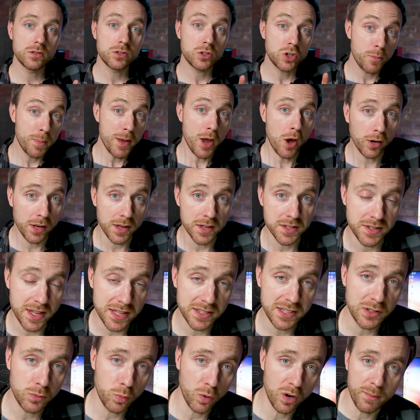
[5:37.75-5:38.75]
To be honest,
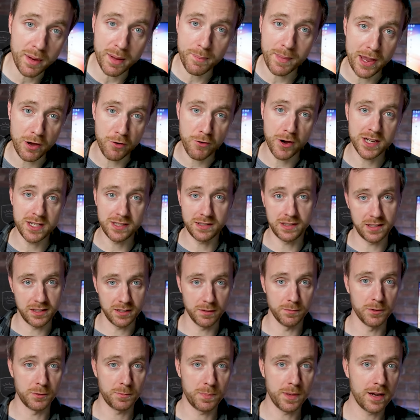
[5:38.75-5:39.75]
this is one of my main
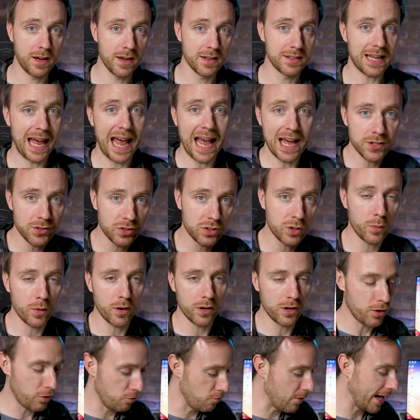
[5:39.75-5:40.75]
criticisms, because as
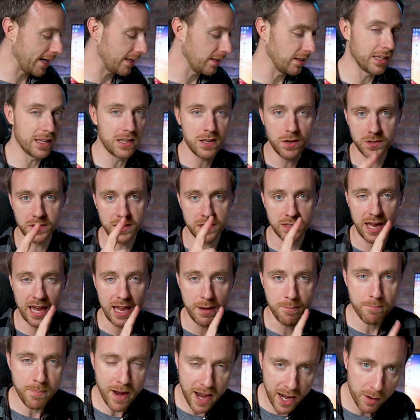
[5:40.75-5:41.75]
someone who regularly uses a
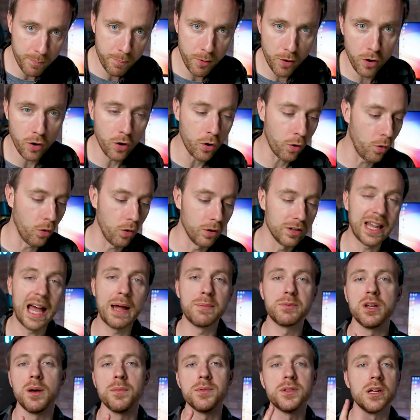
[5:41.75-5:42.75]
MacBook or
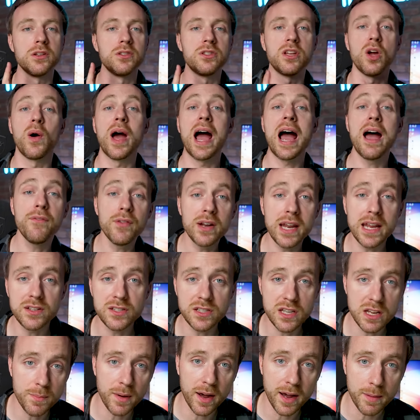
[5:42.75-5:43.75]
laptops that don't have an H
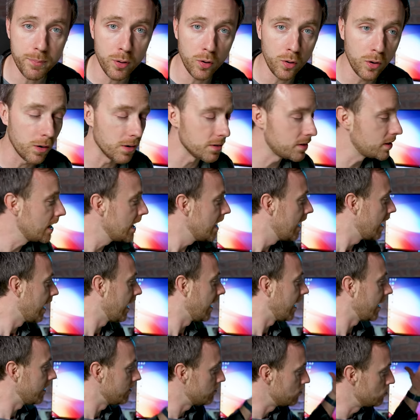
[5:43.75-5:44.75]
D M I port,
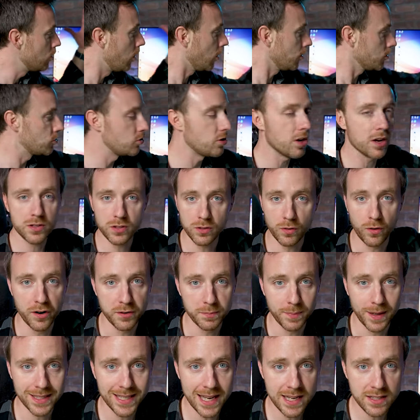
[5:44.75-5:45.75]
uh, not just
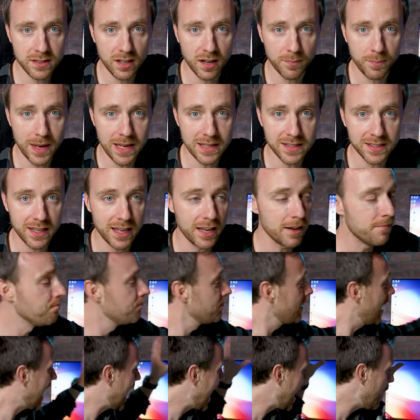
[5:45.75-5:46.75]
always my desktop P C,
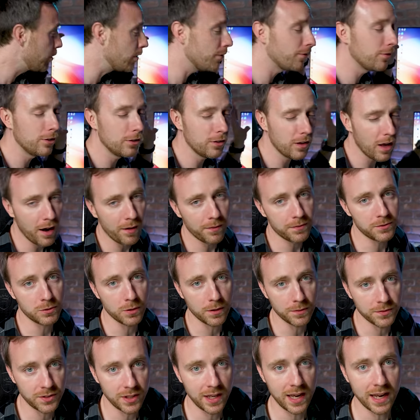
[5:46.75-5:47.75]
I would have loved to
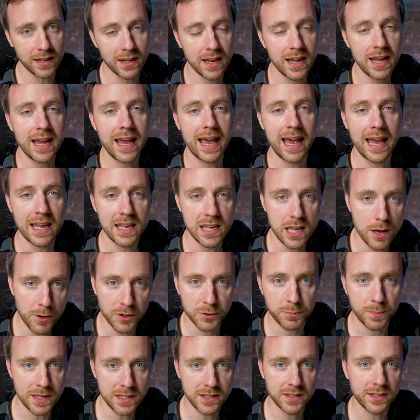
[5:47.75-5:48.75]
have seen a U
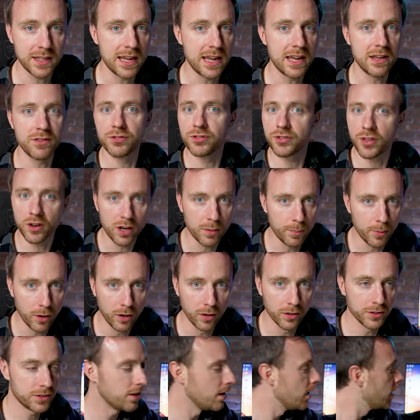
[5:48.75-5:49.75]
S B C,
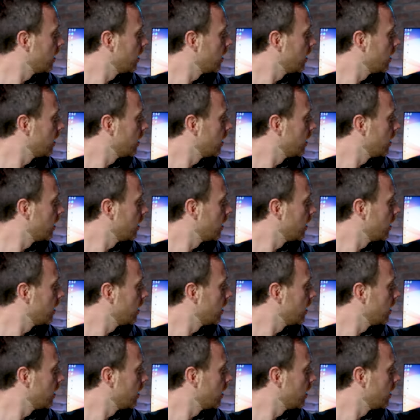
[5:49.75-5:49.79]
Thunderbolt,